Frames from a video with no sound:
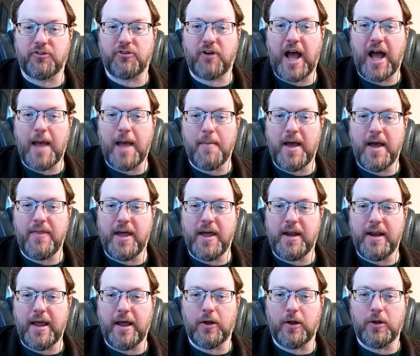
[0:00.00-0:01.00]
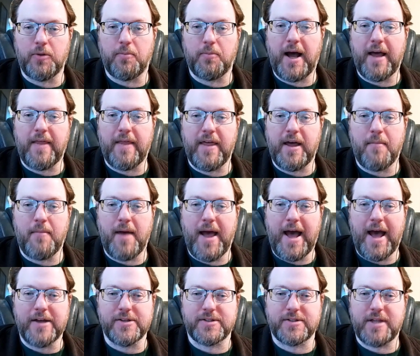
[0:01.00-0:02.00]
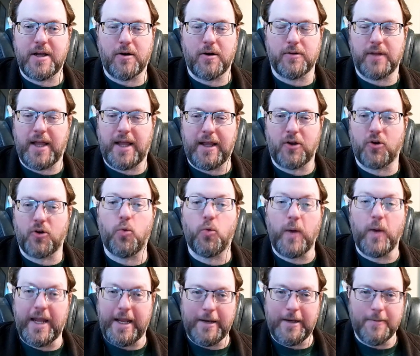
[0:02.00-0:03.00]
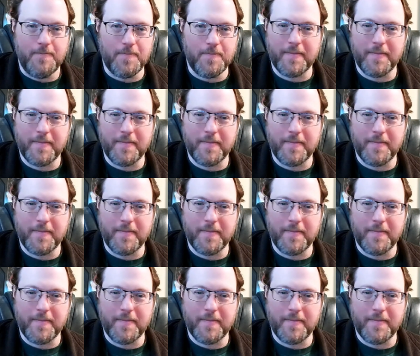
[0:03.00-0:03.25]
tribe and then held by them as their like queen.